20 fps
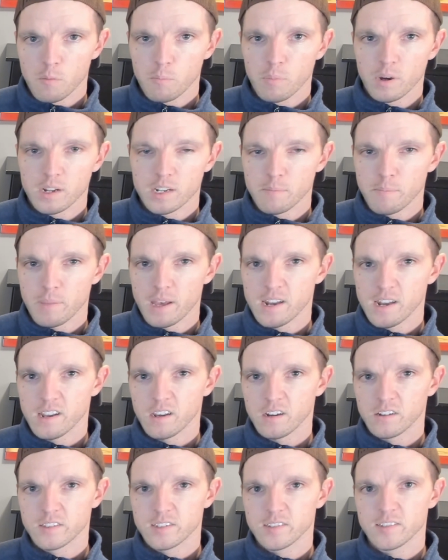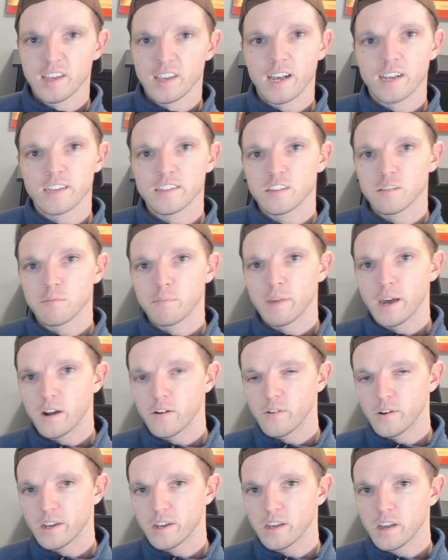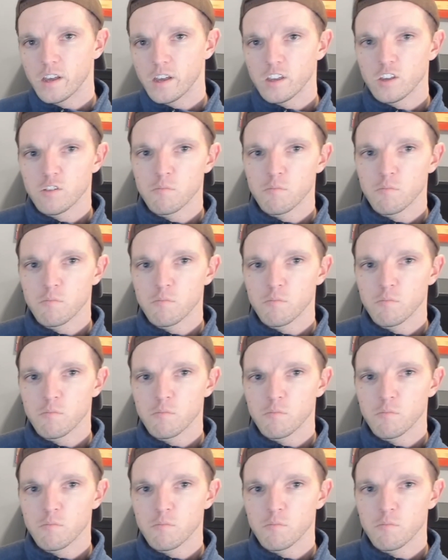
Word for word: but depending on the size of the battery,